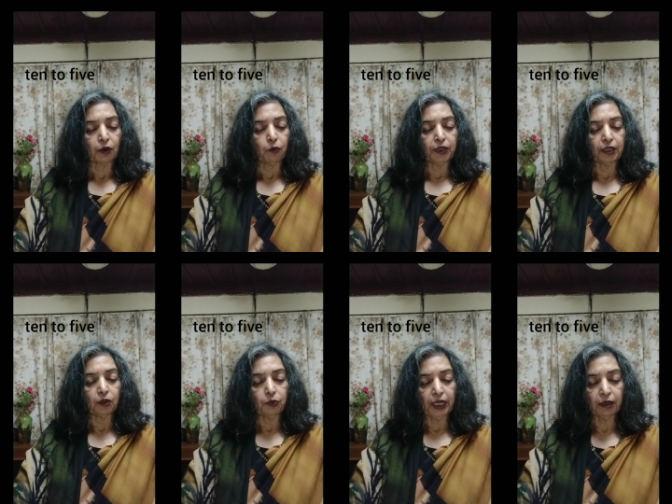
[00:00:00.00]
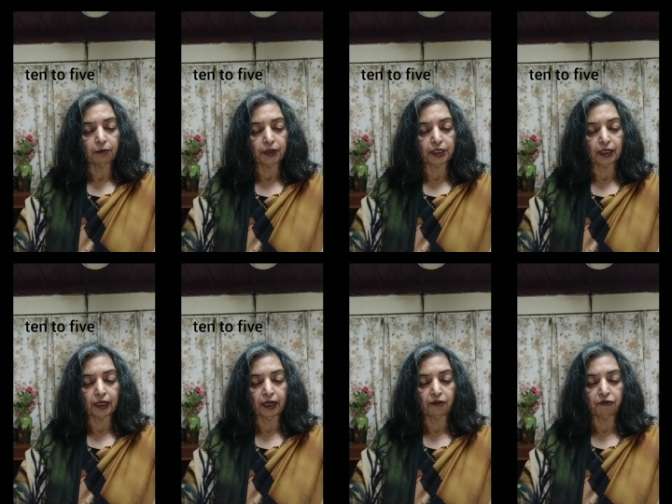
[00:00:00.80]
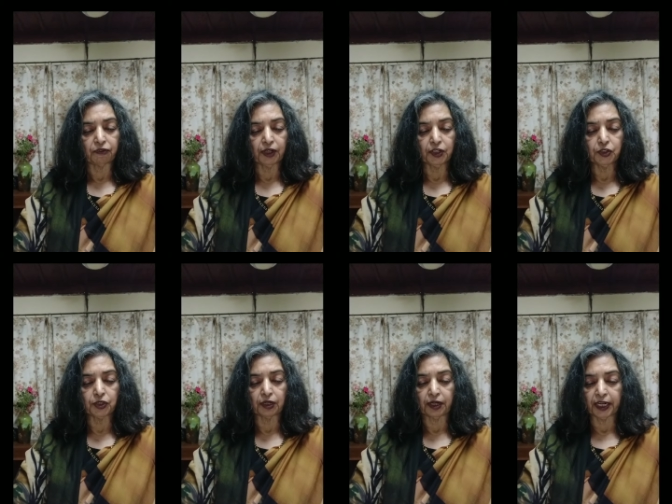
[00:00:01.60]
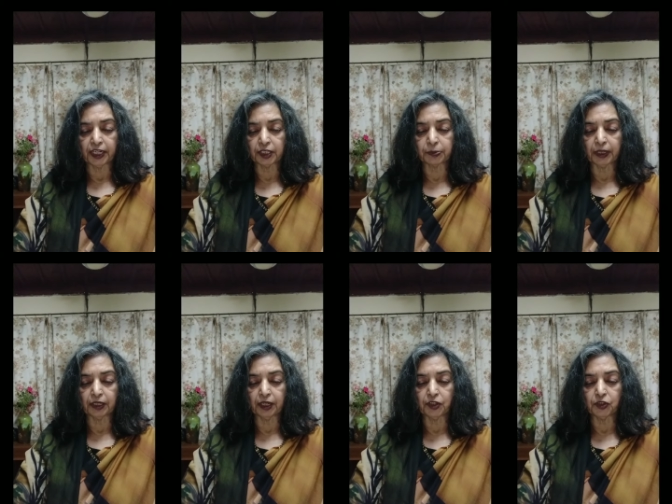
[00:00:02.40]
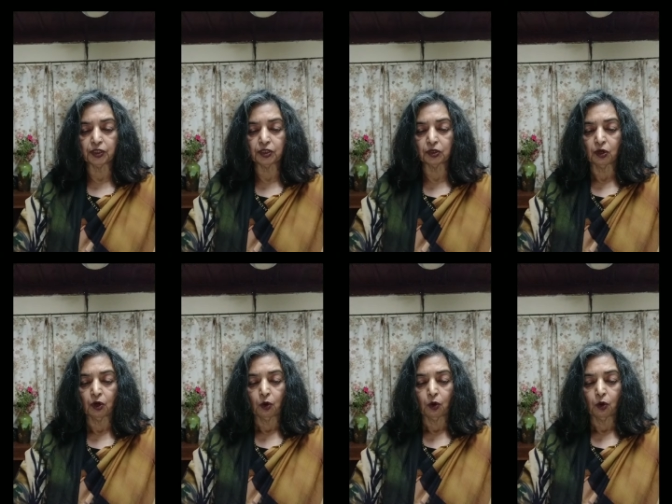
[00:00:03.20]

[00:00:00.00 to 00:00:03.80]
Within a week, Matilda had finished Great Expectations,